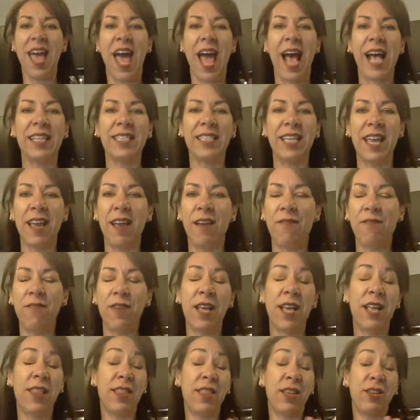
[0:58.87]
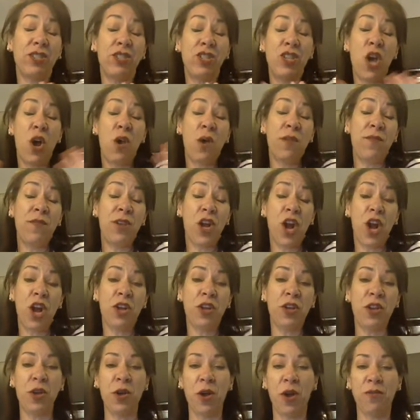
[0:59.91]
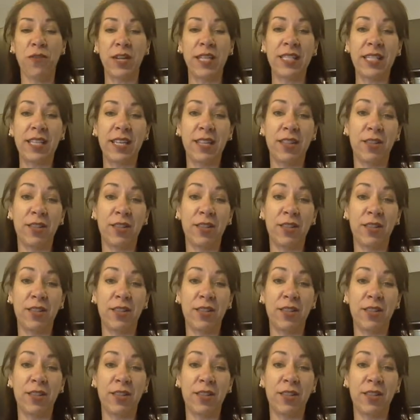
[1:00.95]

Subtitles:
as if there's no even arguing over it.